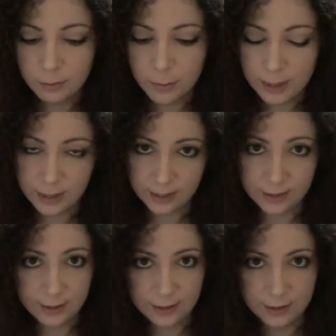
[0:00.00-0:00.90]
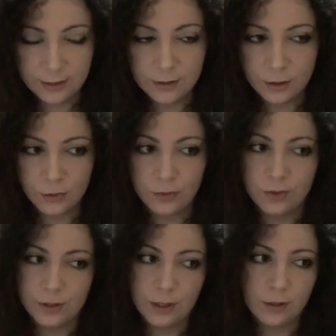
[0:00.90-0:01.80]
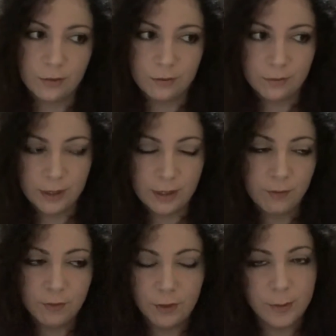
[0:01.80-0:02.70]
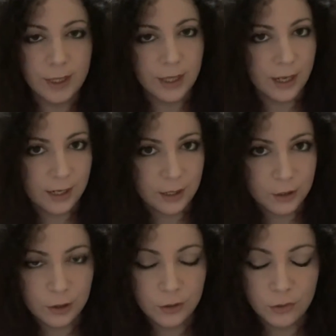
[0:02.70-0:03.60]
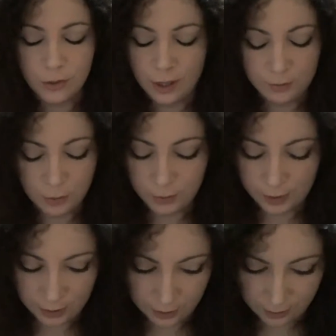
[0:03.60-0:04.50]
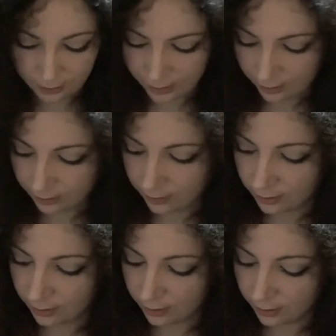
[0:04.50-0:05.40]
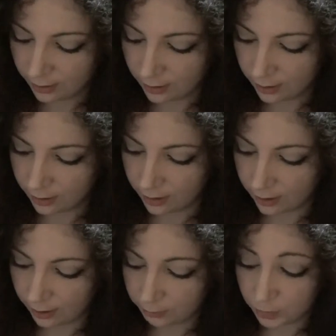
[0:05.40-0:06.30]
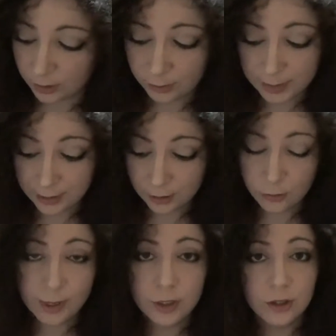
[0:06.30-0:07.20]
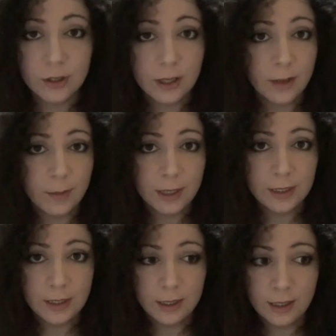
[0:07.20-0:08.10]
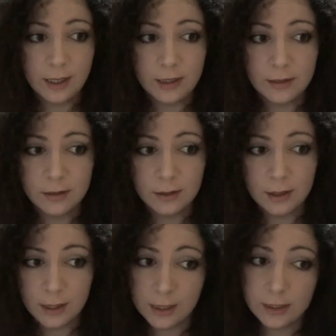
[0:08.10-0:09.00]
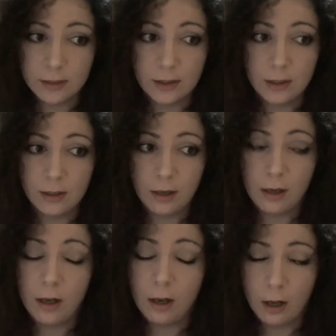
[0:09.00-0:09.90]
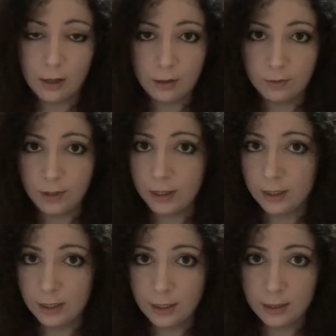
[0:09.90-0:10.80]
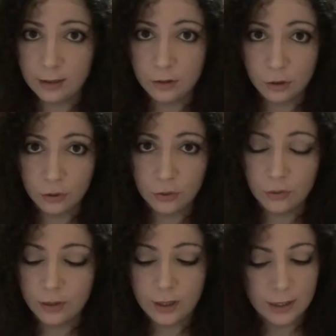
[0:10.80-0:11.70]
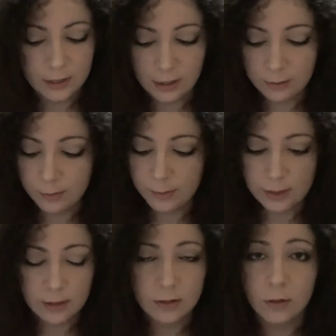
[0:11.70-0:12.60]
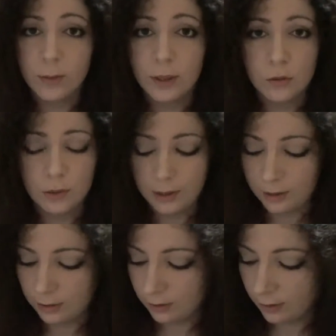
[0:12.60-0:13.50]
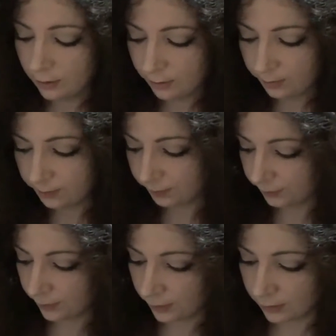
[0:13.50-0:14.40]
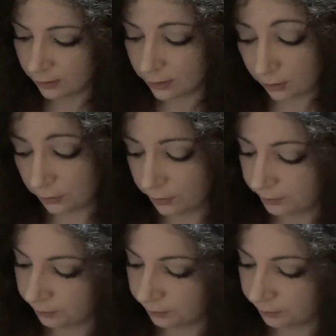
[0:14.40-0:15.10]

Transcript: being edited, so there's not any filming that I need to do. I've already done that. I'm just spending too much time editing, and he has done a lot of the editing too. He has helped me so much with it. So